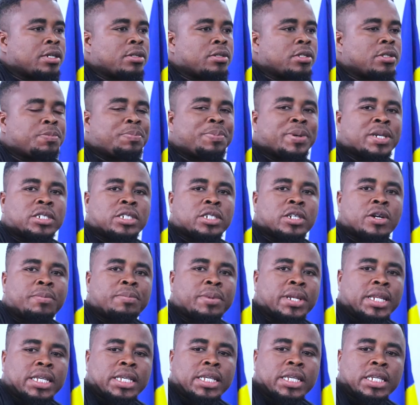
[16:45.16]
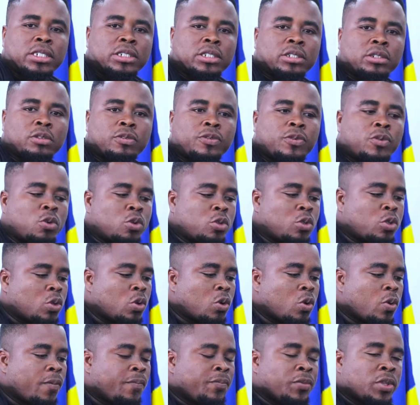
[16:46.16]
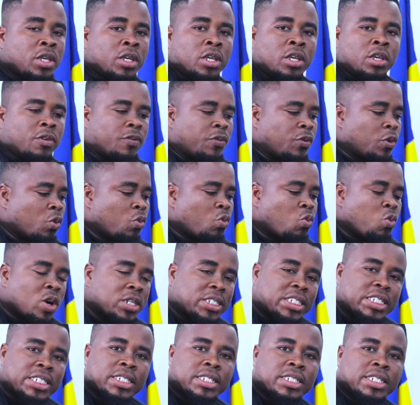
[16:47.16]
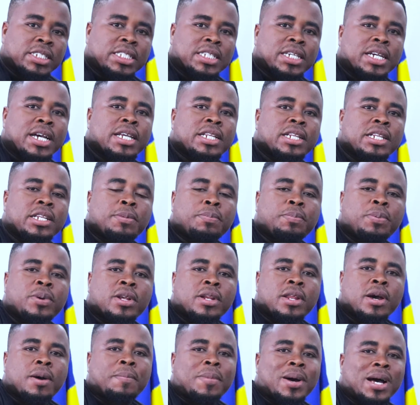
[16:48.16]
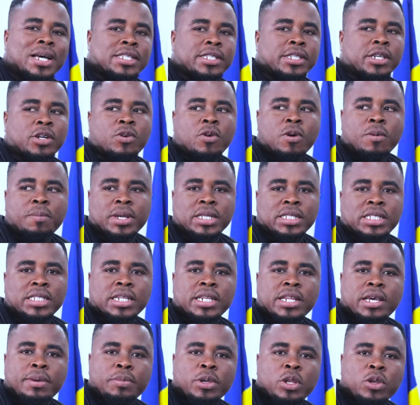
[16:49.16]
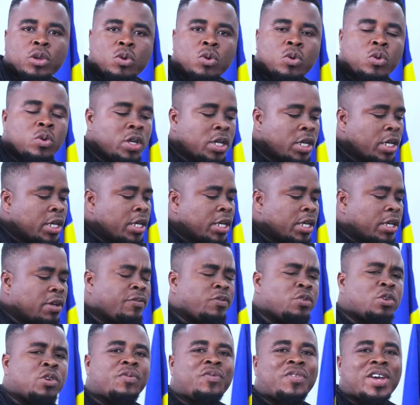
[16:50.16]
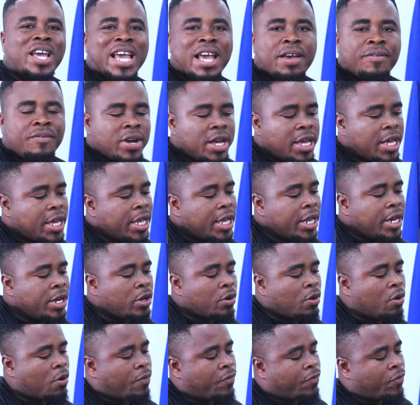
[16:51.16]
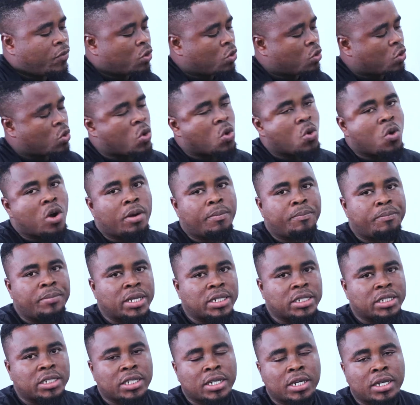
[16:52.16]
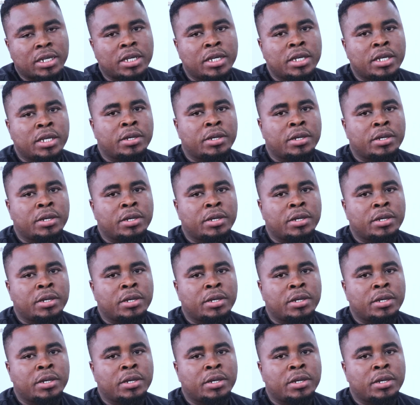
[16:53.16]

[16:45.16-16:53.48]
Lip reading: special medications for. So if you're watching this, kindly put it up as a comment. Let me know if you've ever heard of COA mixture